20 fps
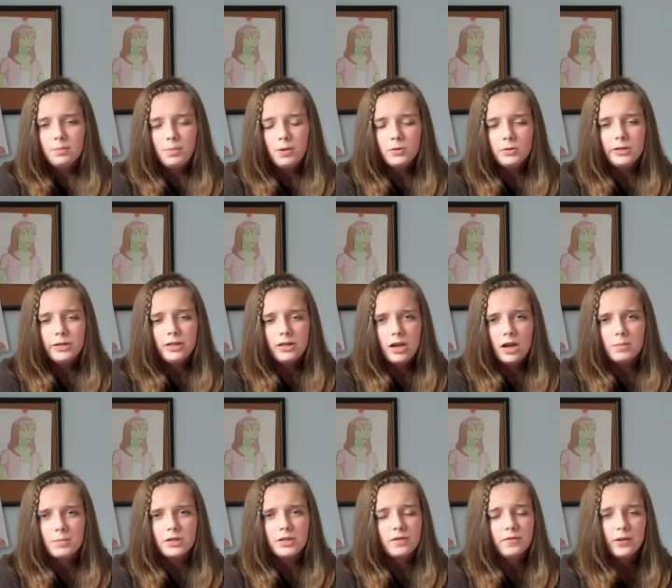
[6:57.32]
Post in the
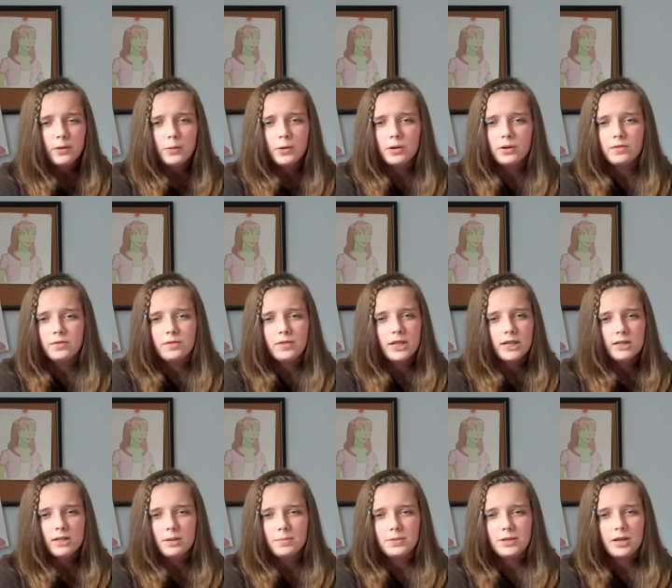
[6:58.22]
comments if you were
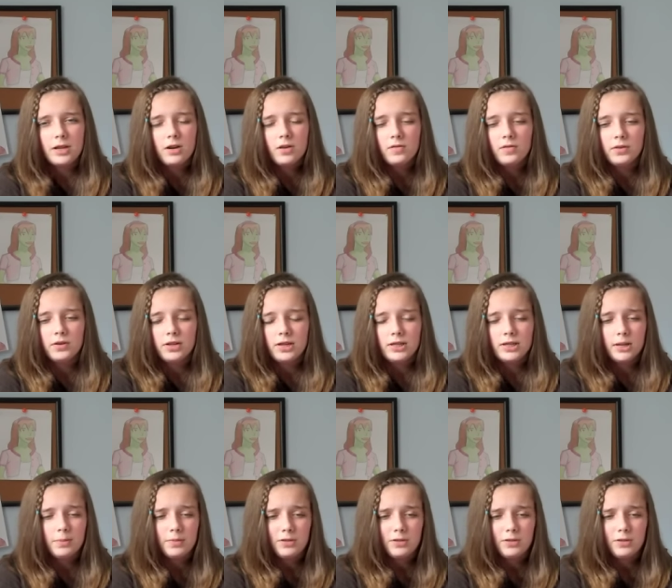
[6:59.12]
this upset over this